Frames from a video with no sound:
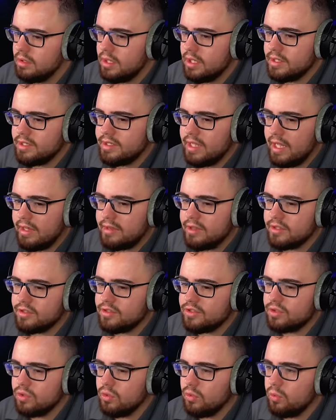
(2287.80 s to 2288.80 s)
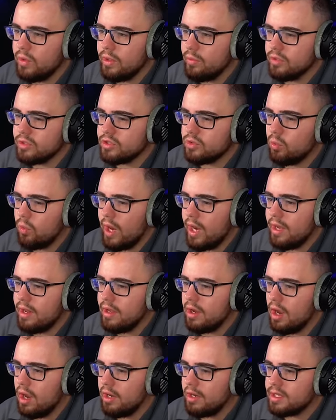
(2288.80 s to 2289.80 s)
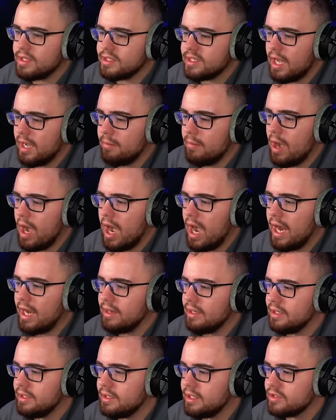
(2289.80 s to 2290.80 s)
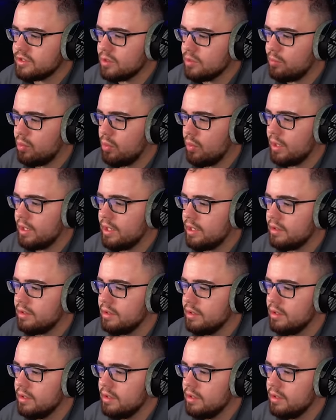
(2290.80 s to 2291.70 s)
Is that the suit we was waiting on? Because I'm highly disappointed.